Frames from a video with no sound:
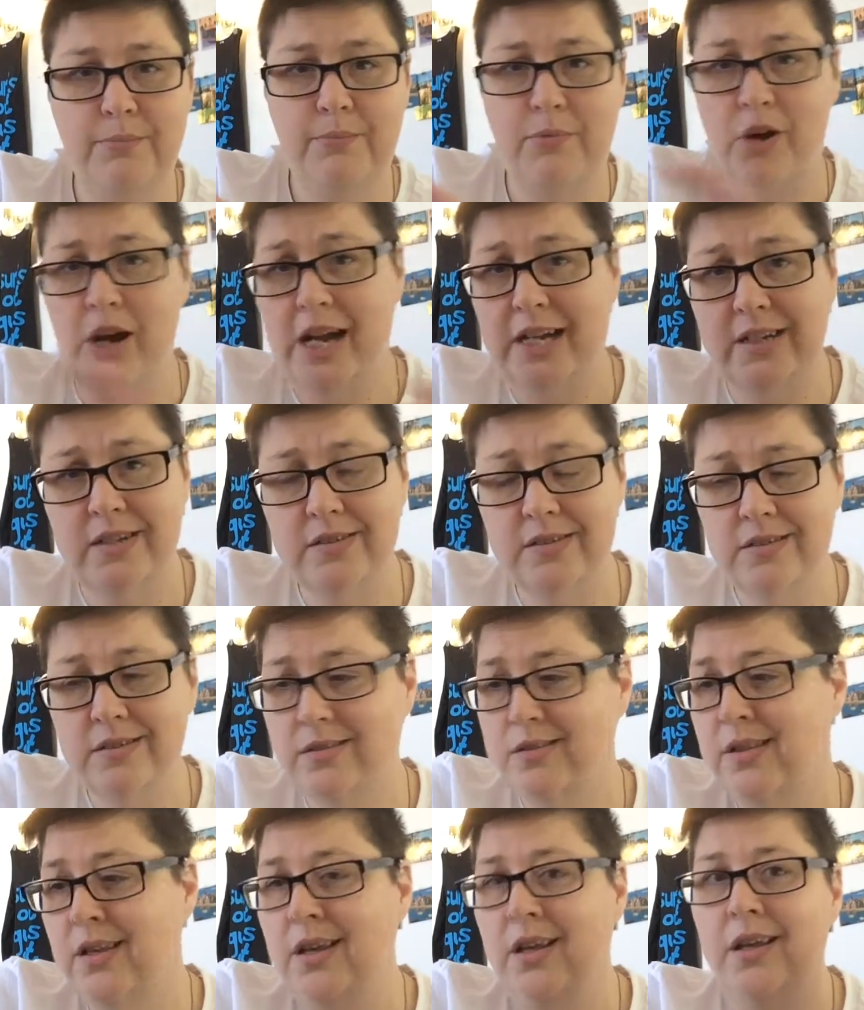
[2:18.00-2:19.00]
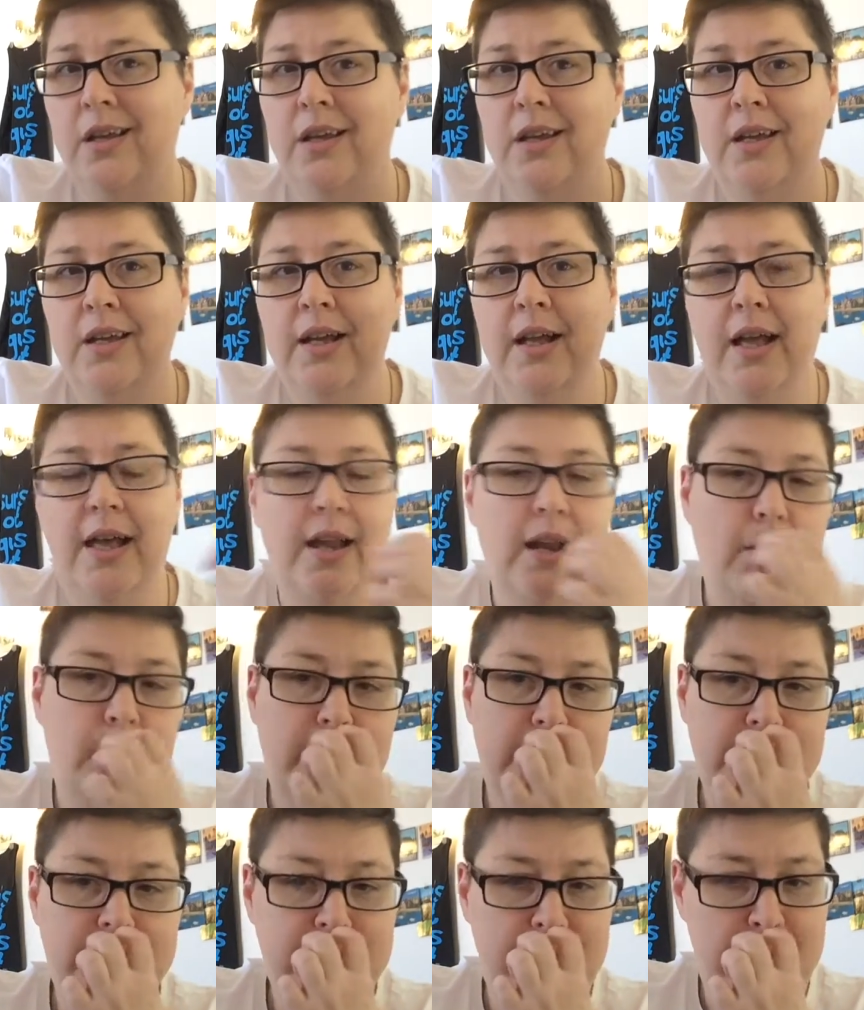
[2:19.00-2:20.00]
practices, and I
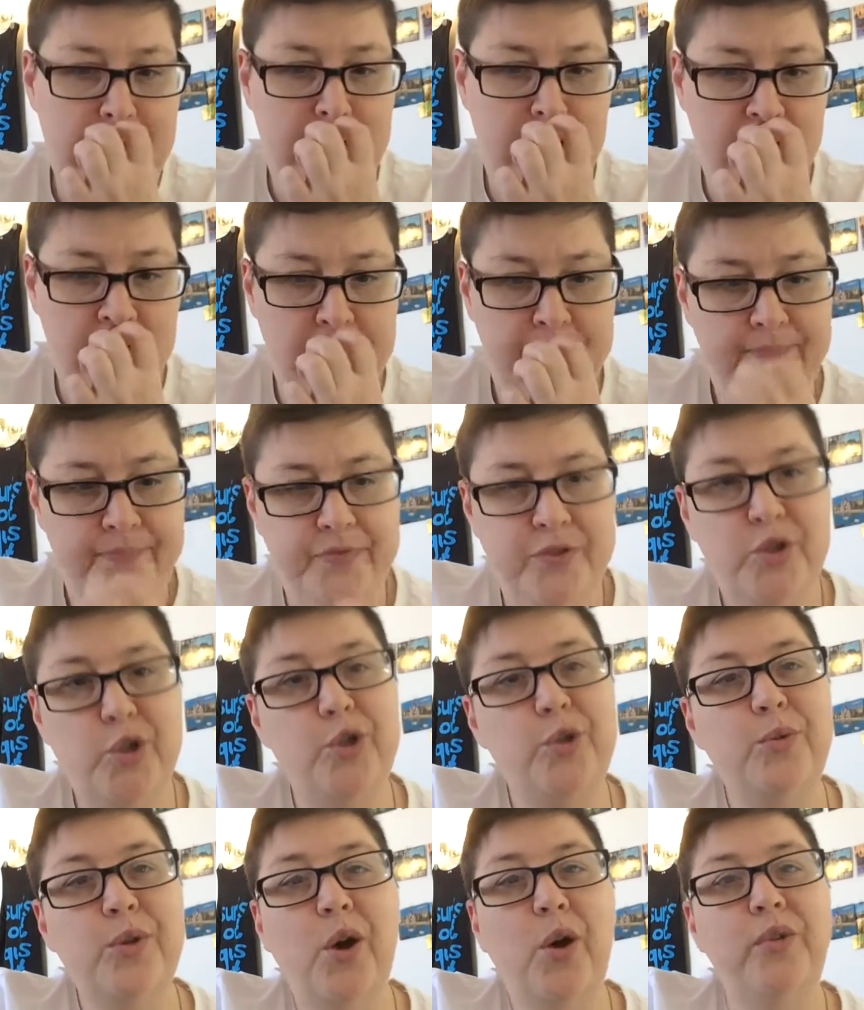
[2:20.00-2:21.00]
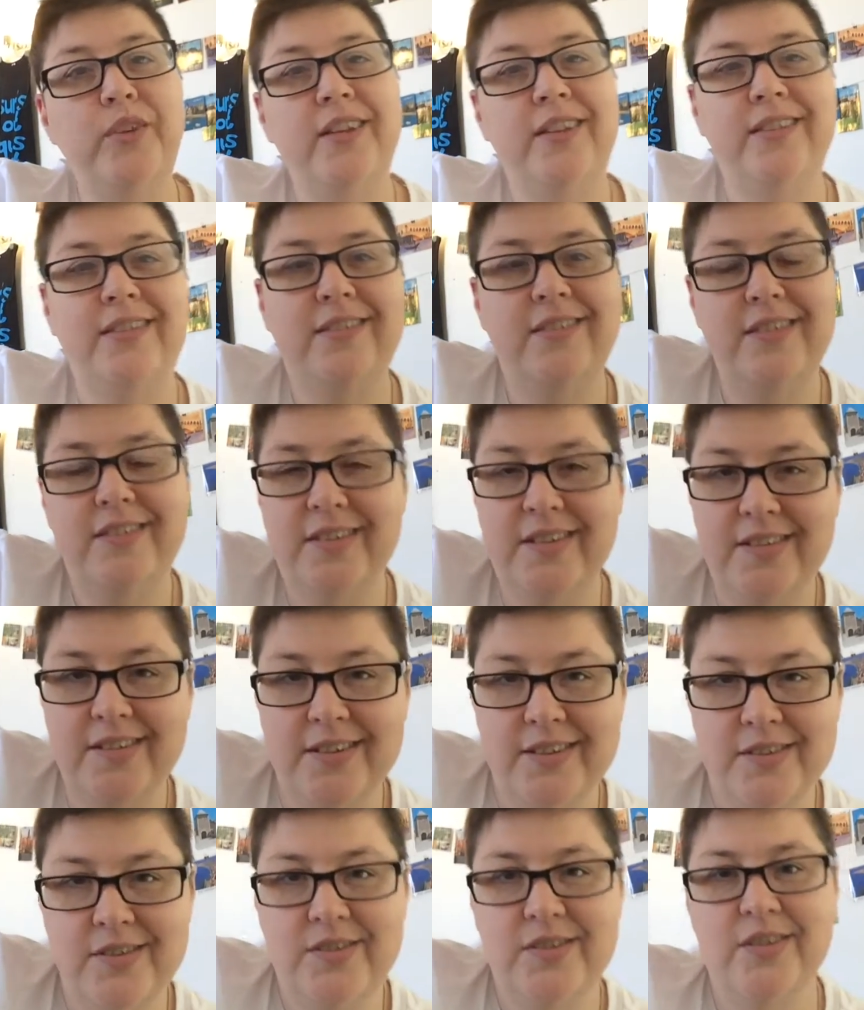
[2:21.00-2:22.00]
want to say it so you know that this
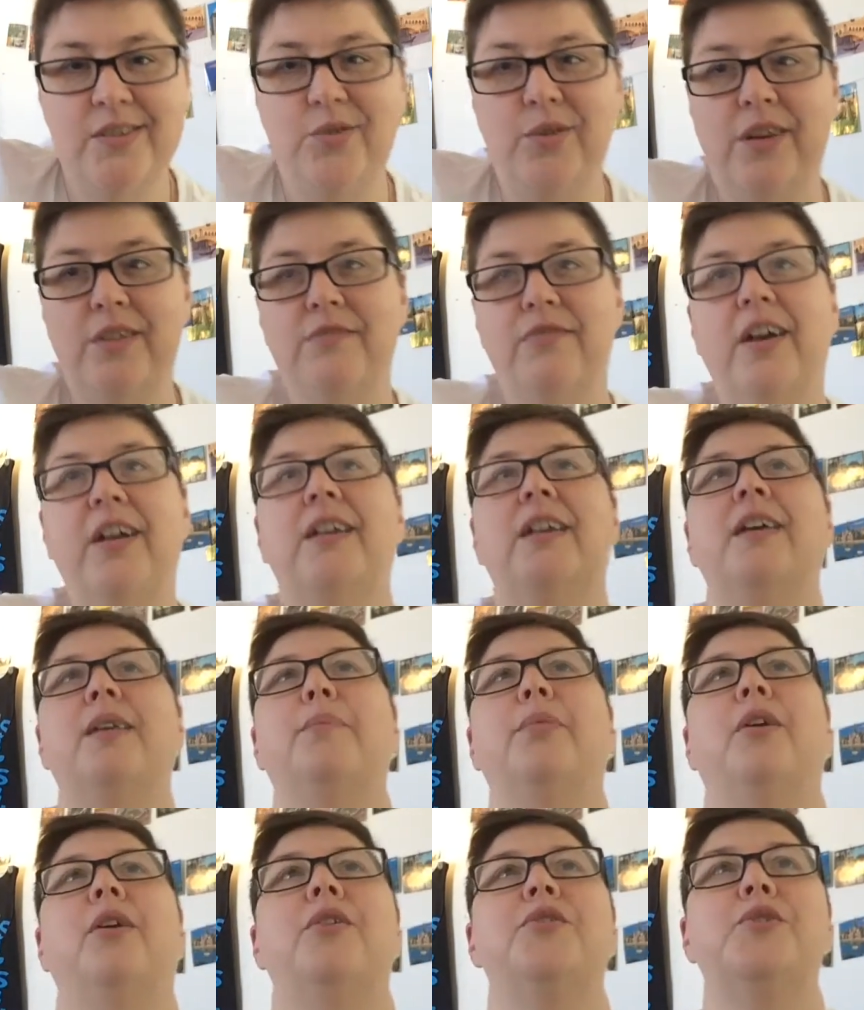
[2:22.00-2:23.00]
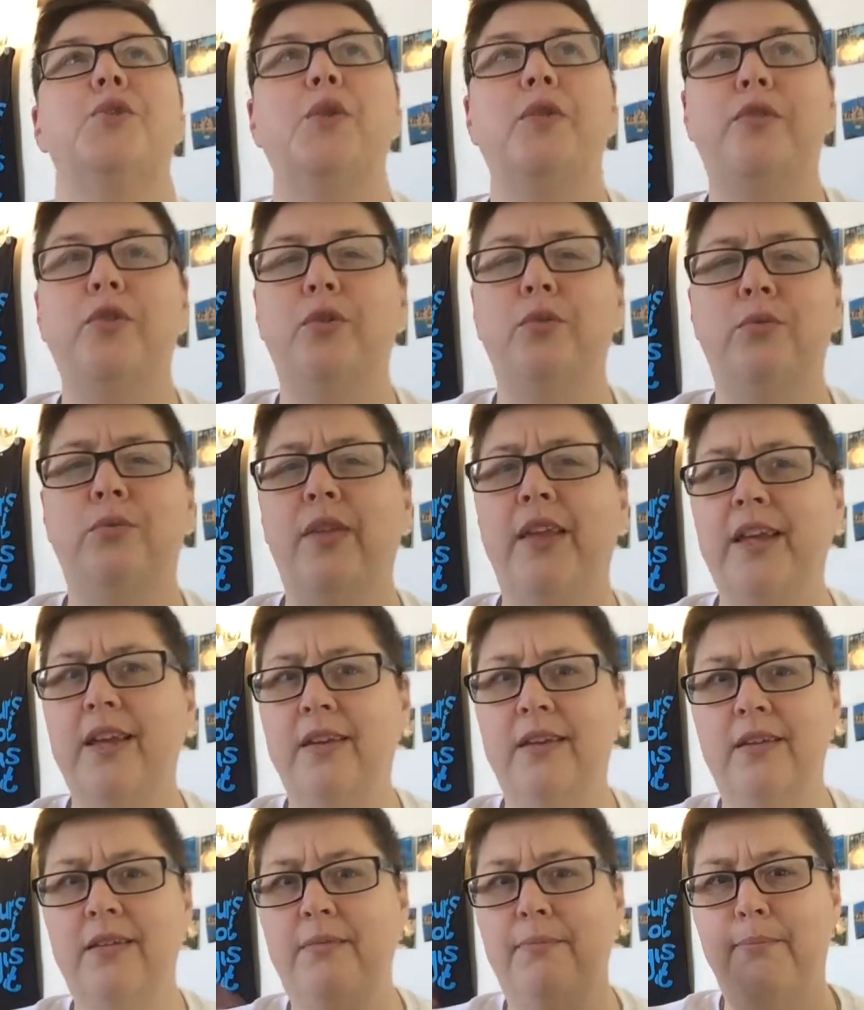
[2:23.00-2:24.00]
exists and you can find it, but also if you
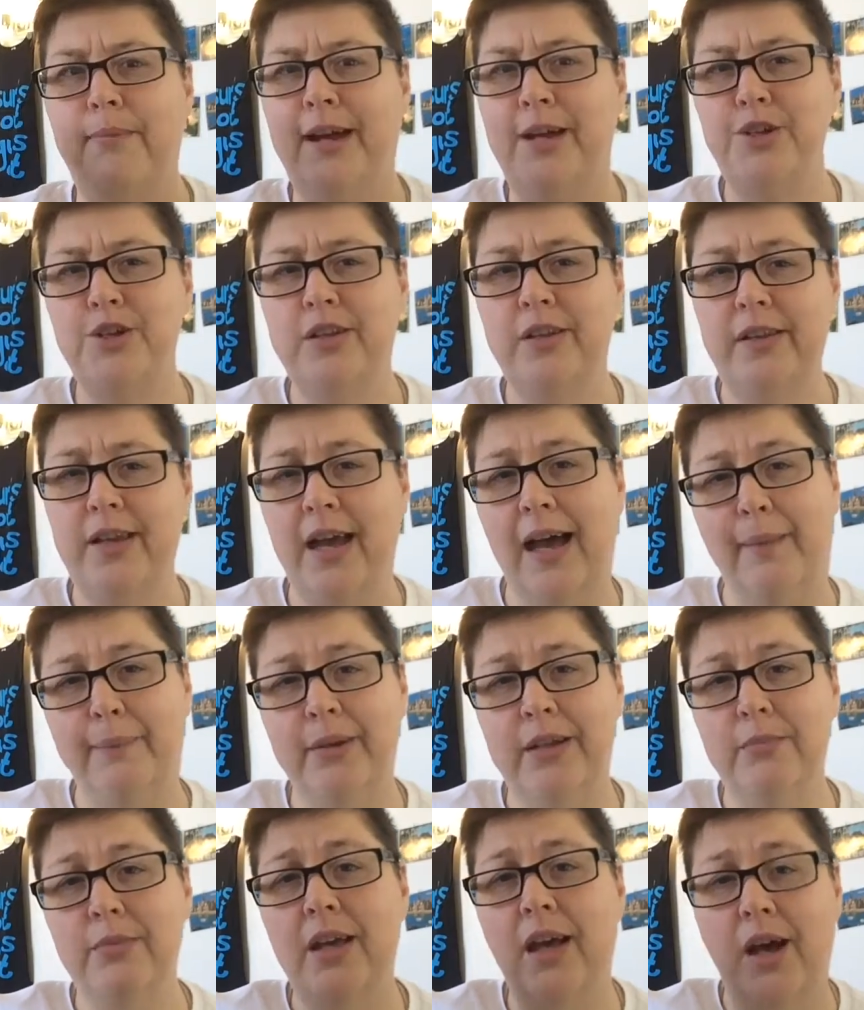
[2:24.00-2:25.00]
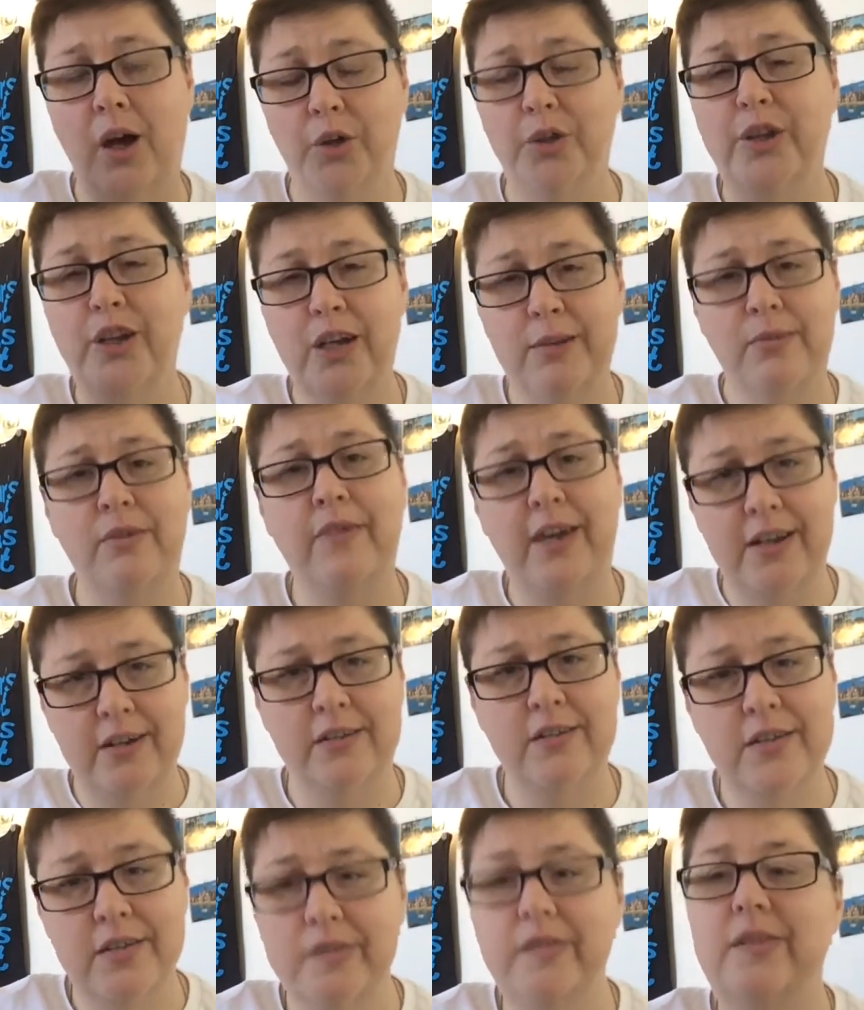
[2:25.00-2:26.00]
like magically happen to be a healthcare
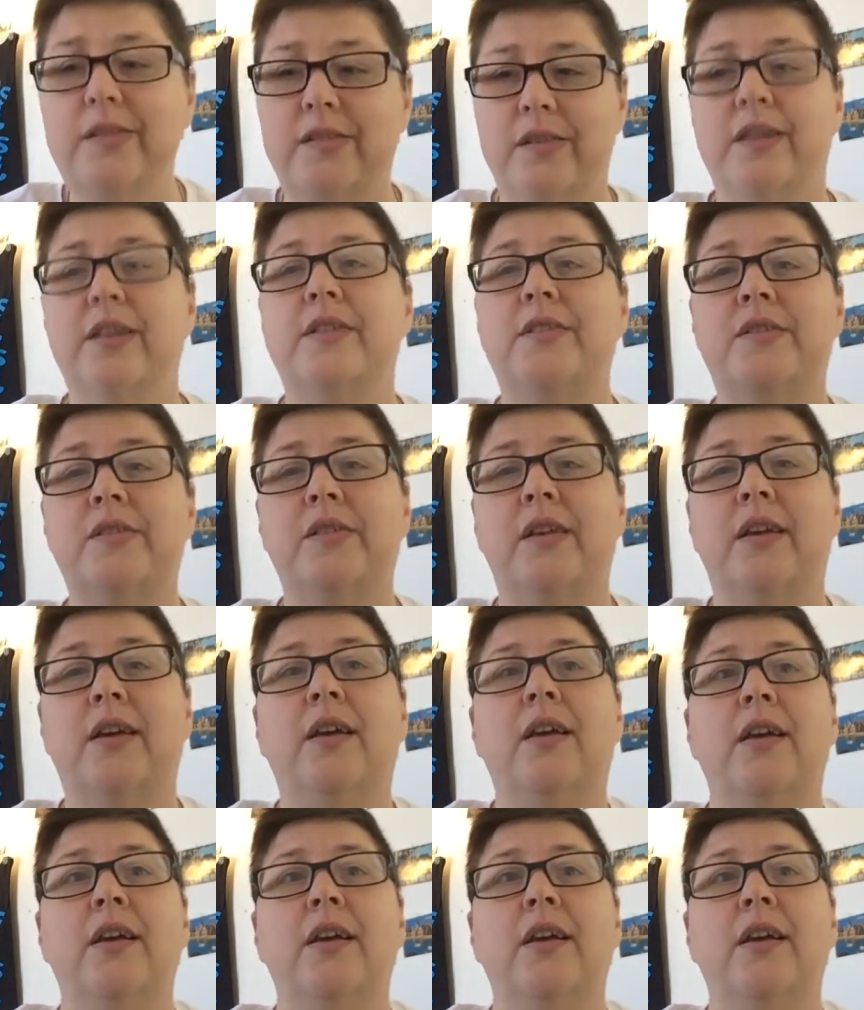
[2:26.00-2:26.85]
provider that sees this,